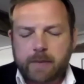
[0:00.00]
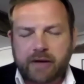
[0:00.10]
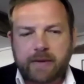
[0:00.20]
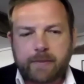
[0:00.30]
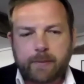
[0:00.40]
But
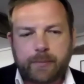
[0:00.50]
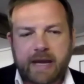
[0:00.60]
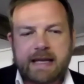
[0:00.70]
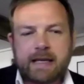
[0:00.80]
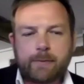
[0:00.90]
I think
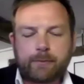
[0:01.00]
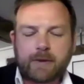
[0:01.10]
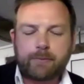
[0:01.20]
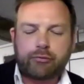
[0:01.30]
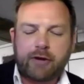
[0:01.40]
being
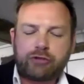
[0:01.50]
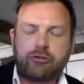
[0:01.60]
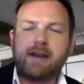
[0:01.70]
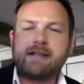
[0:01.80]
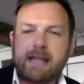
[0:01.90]

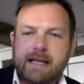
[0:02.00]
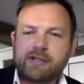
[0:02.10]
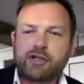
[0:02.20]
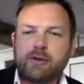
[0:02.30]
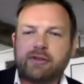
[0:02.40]
pressurized
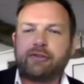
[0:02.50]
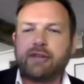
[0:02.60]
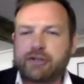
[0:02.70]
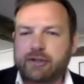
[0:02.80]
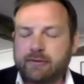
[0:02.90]
into a
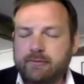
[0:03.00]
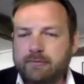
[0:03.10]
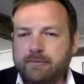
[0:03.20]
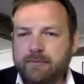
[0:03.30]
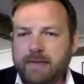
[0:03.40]
decision,
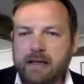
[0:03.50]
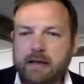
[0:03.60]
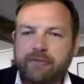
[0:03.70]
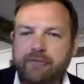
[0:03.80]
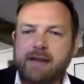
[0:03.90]
and
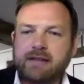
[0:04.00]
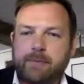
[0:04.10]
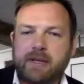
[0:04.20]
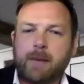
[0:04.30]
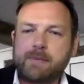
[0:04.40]
in effect it
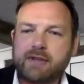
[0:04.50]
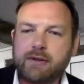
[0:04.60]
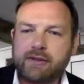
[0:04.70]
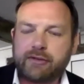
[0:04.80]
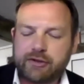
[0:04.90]
becomes no
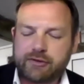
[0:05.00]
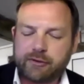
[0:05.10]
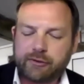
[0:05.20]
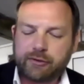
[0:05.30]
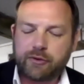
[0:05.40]
decision
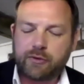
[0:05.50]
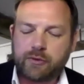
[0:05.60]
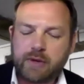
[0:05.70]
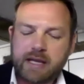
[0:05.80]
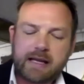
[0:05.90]
at
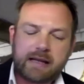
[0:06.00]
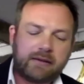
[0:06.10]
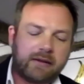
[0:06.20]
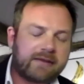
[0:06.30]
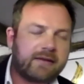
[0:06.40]
all,
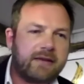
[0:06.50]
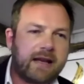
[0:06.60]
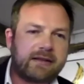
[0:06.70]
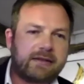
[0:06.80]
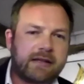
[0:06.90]
doesn't
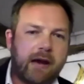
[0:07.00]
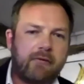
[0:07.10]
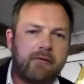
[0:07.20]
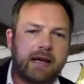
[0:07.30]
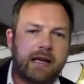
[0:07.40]

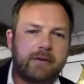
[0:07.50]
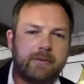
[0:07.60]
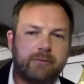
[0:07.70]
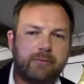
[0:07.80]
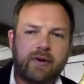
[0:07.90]
necessarily
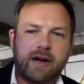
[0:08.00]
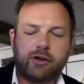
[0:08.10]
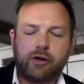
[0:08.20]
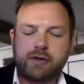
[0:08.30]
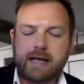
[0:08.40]

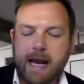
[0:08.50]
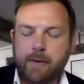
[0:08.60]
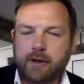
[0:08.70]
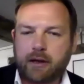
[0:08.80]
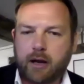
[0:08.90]
provide a good
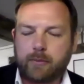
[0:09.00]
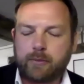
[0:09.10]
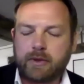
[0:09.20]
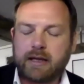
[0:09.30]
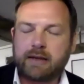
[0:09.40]

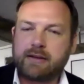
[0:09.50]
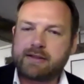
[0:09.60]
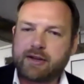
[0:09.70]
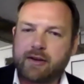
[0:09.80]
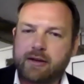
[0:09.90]
outcome, and there
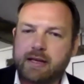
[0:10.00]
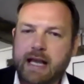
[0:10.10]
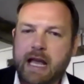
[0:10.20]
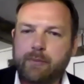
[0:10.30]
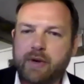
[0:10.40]
certainly
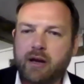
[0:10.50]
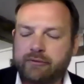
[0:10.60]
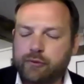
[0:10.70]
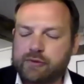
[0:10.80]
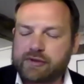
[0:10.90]
can be
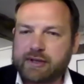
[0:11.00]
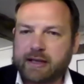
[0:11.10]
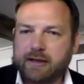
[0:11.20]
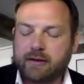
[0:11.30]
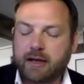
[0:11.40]

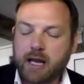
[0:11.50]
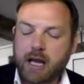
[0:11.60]
unforeseen